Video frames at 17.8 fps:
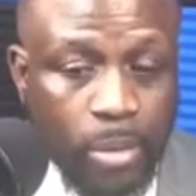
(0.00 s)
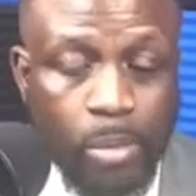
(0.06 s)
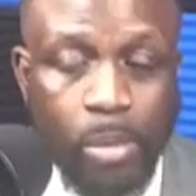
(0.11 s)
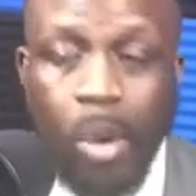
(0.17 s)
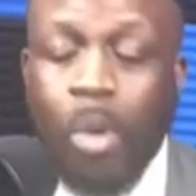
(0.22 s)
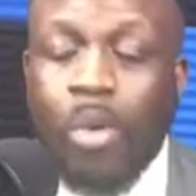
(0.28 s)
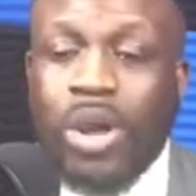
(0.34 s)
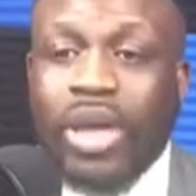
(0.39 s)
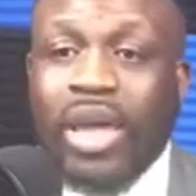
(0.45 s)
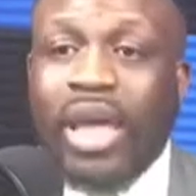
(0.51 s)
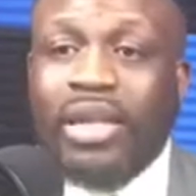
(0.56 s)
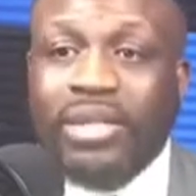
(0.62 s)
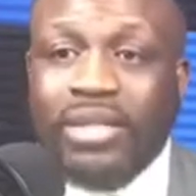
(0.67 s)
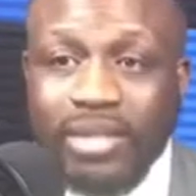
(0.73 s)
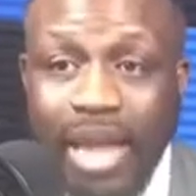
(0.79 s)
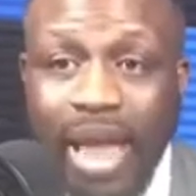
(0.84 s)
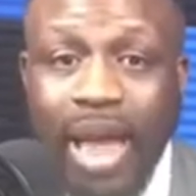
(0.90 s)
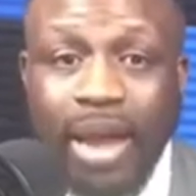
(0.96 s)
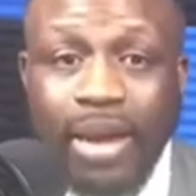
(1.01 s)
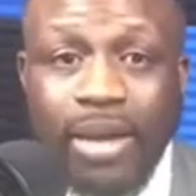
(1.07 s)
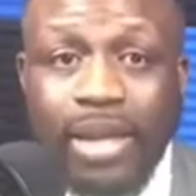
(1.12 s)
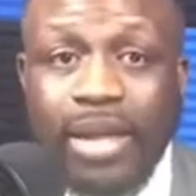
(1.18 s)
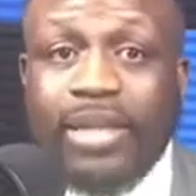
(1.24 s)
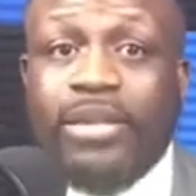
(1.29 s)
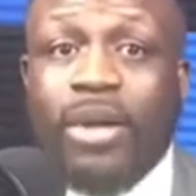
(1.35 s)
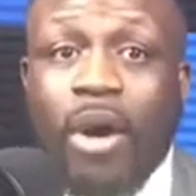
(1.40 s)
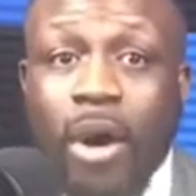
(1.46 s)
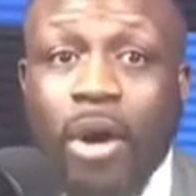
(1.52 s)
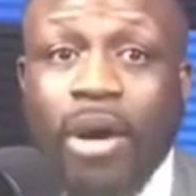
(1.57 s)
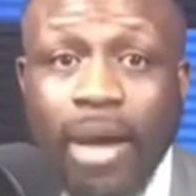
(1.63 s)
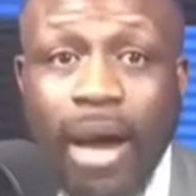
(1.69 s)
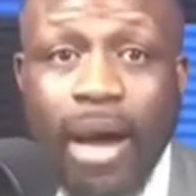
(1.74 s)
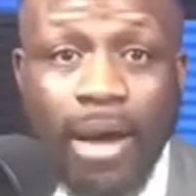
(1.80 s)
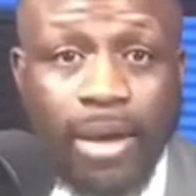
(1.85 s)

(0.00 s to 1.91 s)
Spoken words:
What we can't stand is hunger.